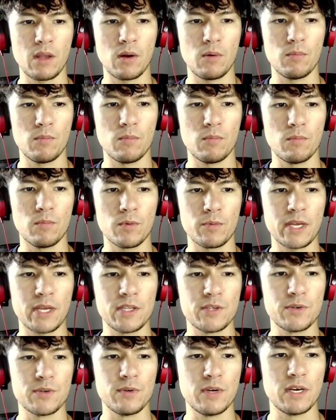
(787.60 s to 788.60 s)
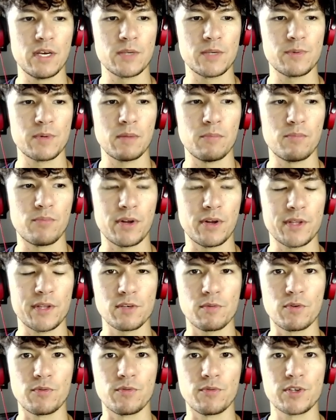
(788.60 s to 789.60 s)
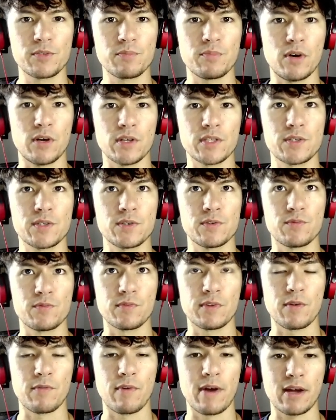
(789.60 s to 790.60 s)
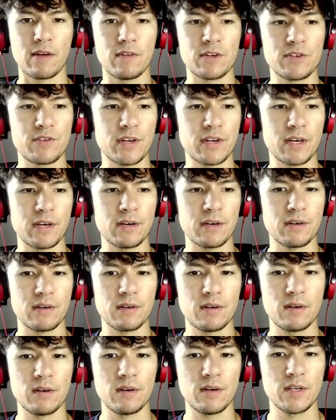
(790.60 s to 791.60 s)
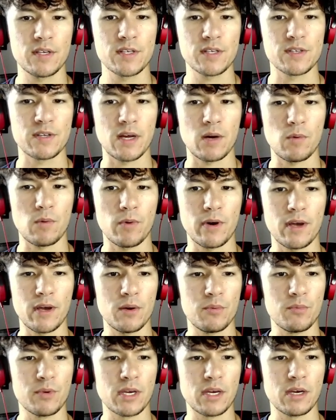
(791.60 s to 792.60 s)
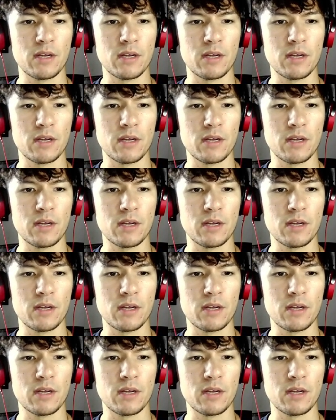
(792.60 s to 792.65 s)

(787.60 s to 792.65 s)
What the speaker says: what we can do here is we can Brainstorm in response to the Ragavan trigger. That way we can